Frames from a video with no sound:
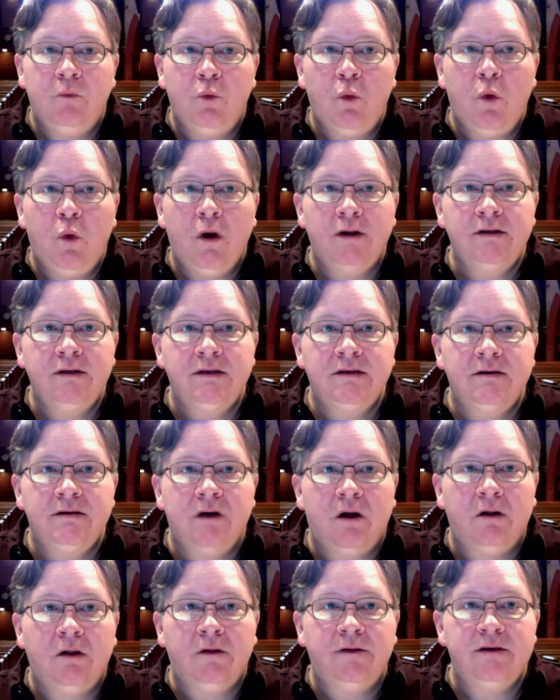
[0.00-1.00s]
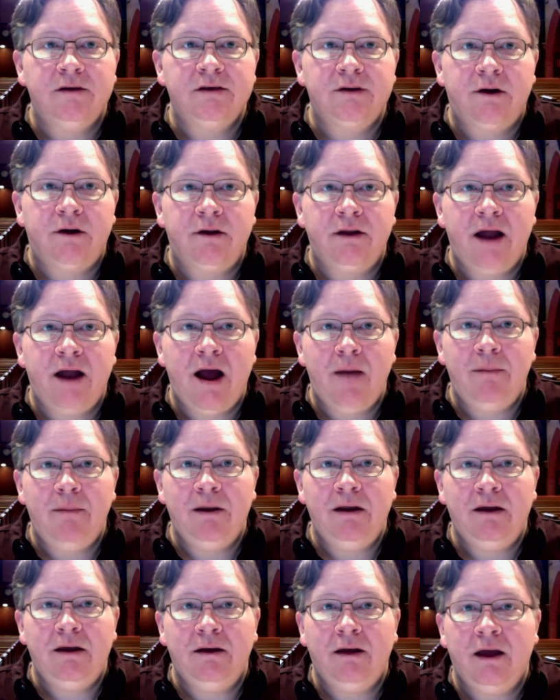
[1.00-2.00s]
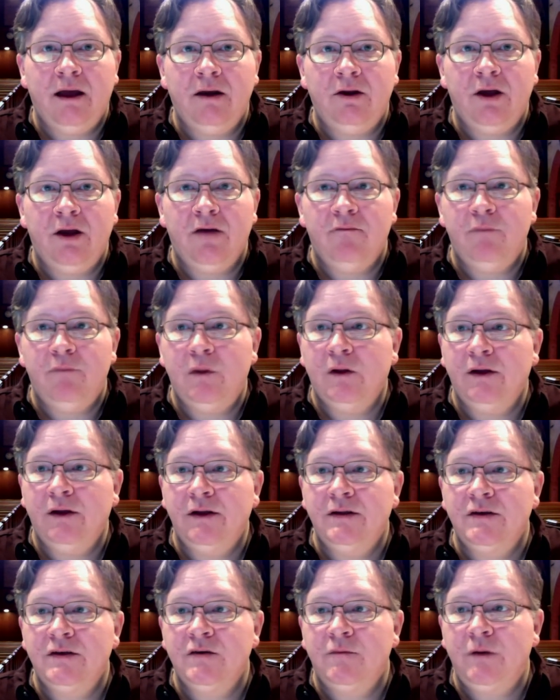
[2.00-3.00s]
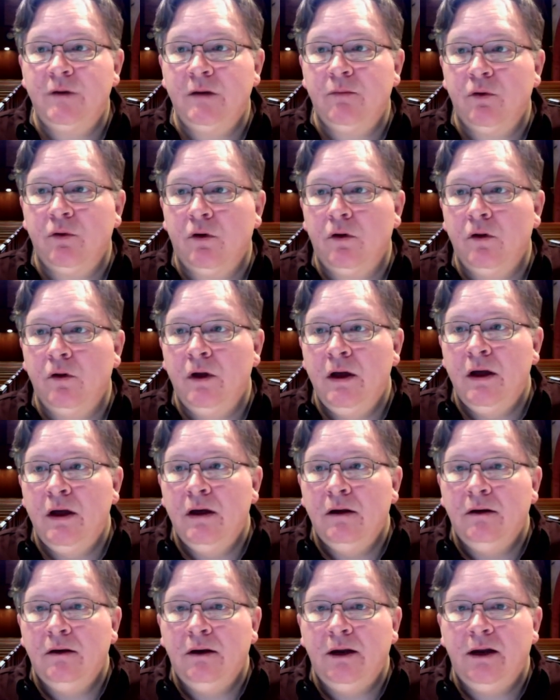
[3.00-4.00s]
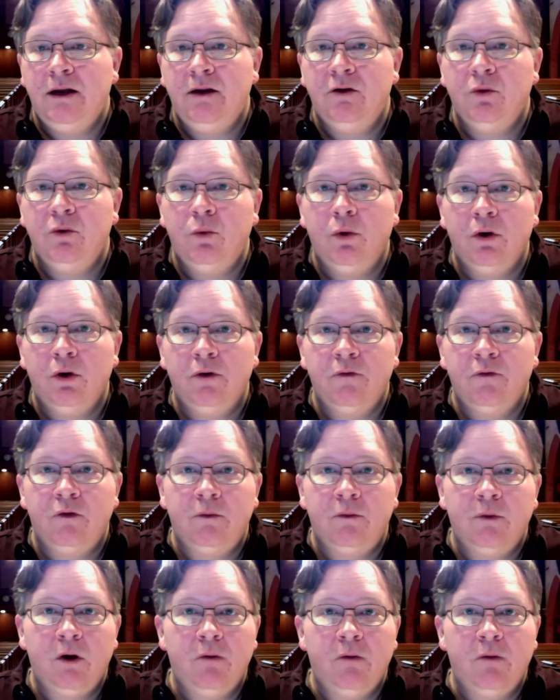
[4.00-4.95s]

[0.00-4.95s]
Once all of this started happening and you have millions of people needing to work from home,